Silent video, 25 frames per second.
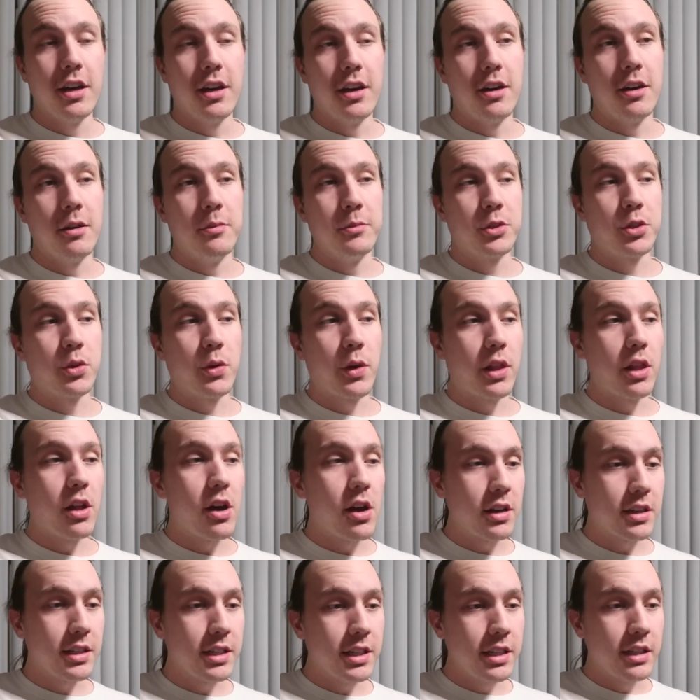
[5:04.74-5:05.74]
Um, so I
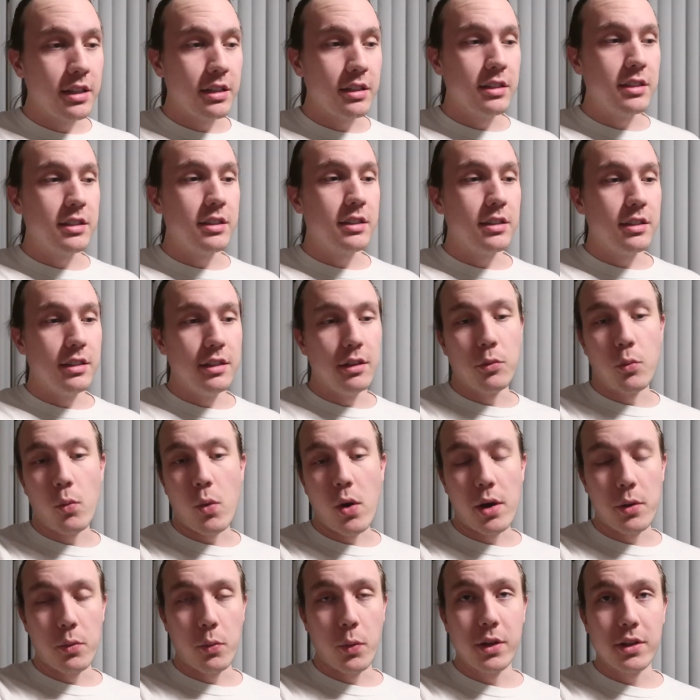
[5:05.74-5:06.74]
logged in,
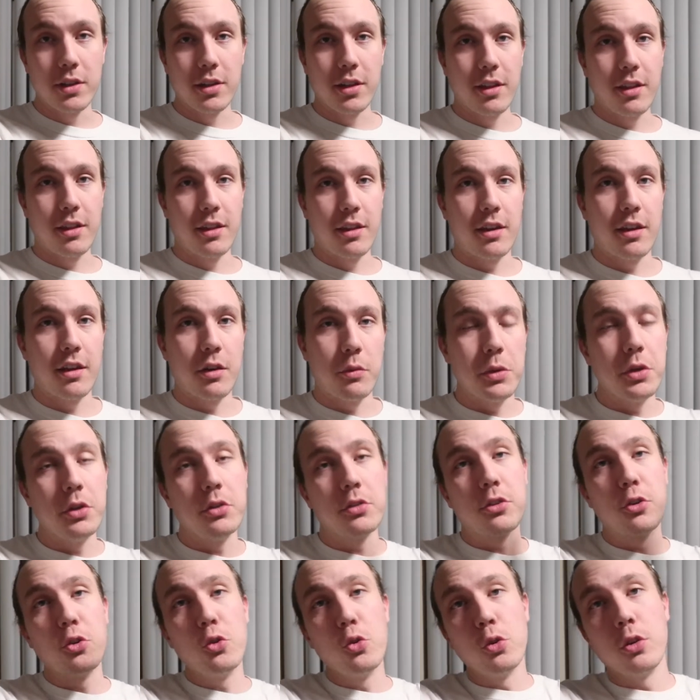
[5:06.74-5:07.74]
went to the, we
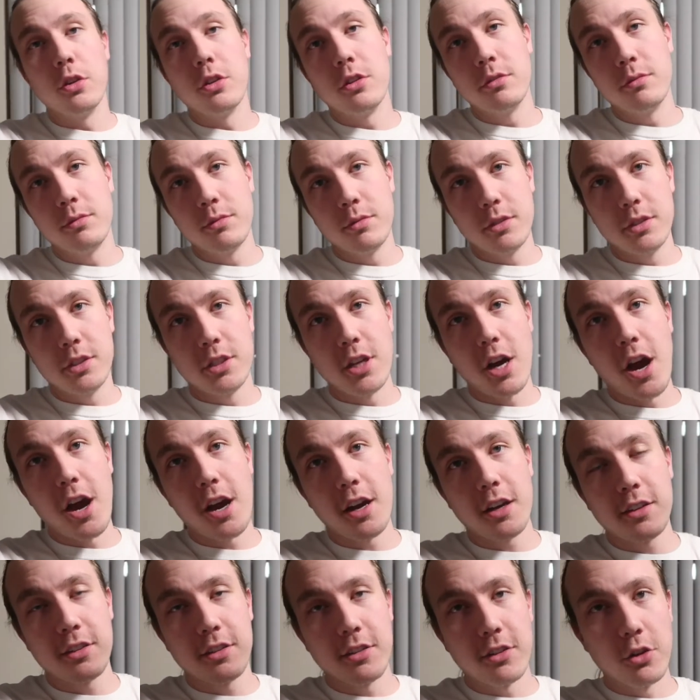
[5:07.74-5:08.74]
use Google
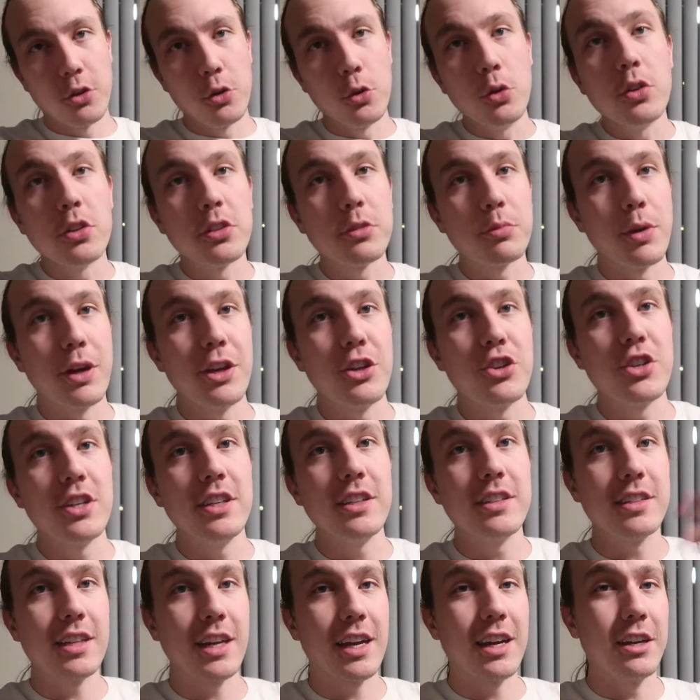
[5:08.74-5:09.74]
Docs or Google
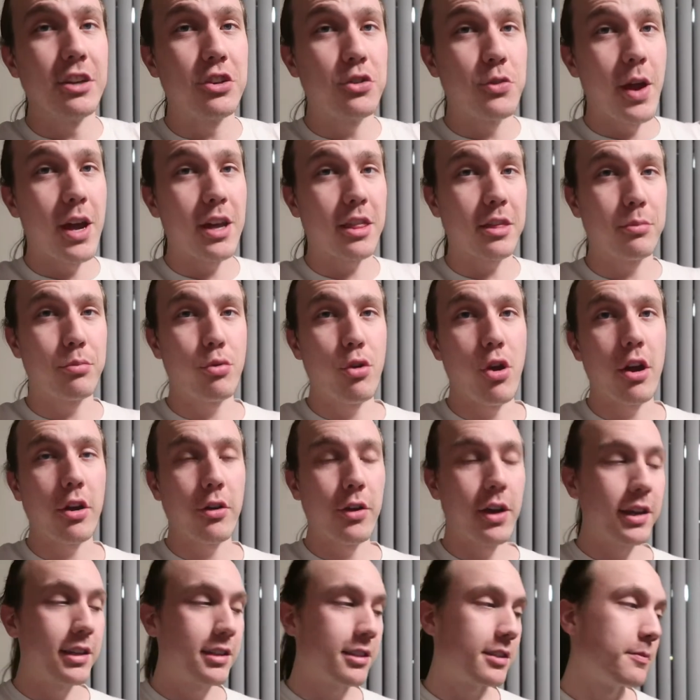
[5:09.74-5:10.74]
Spreadsheets to kind of track the
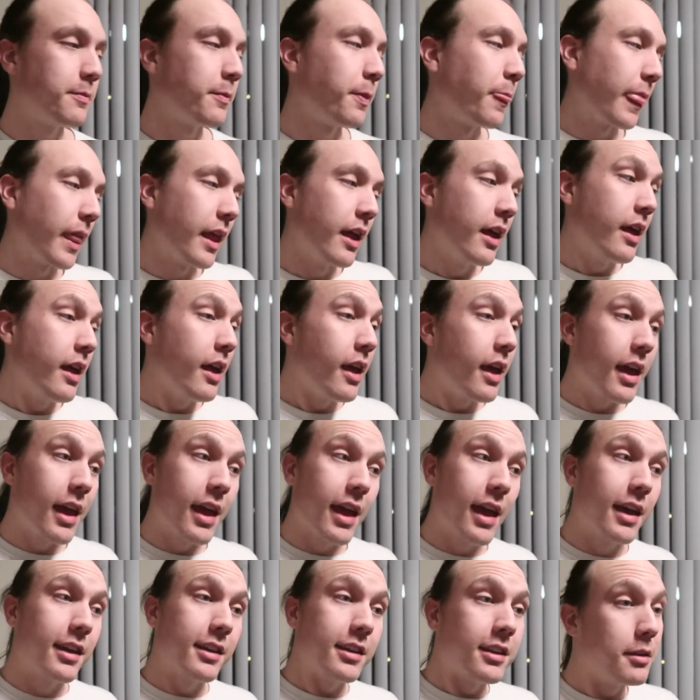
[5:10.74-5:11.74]
progress.
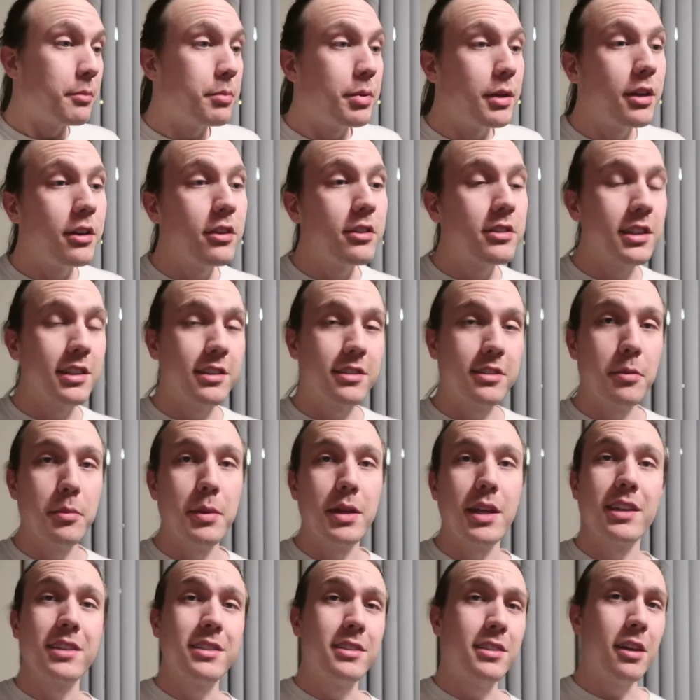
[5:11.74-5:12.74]
And it appears that
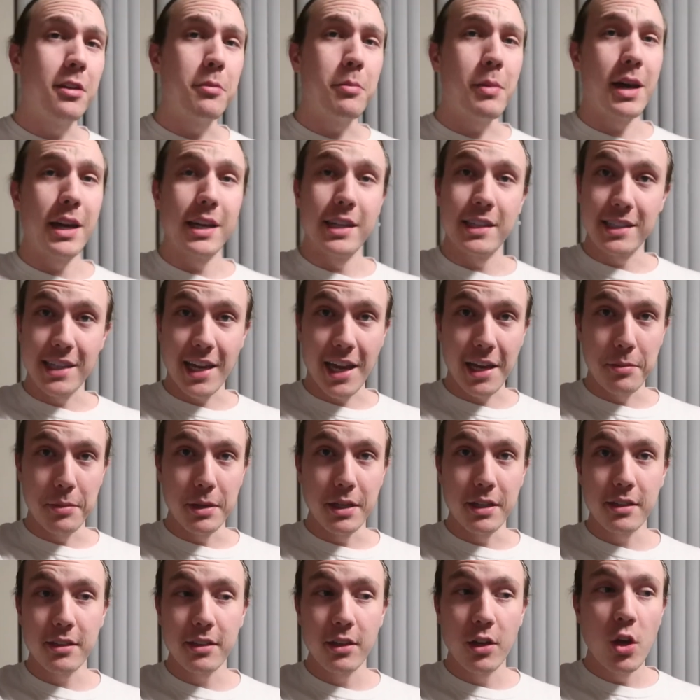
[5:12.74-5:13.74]
somebody has done my
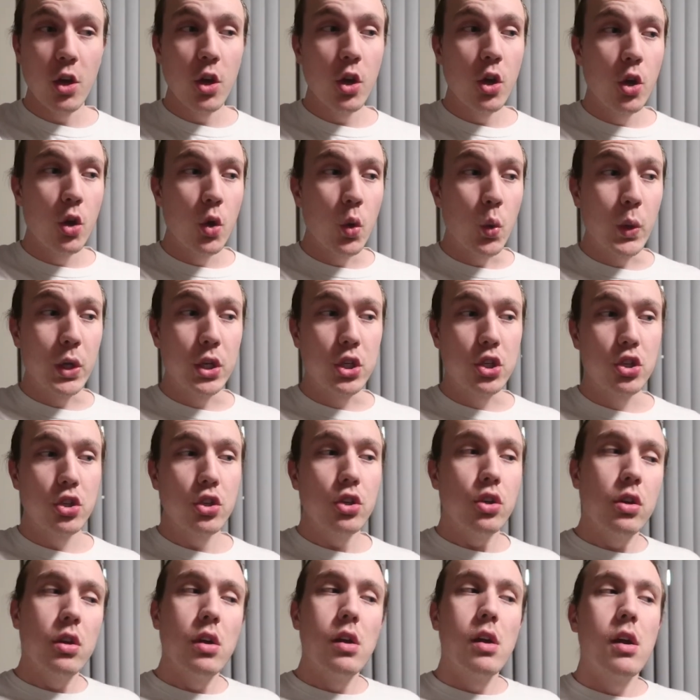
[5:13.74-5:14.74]
assignment,
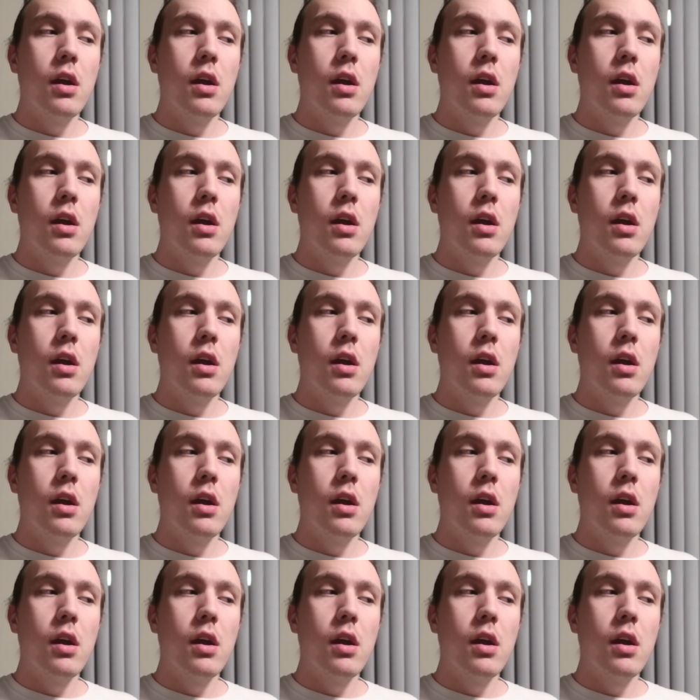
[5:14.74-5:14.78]
which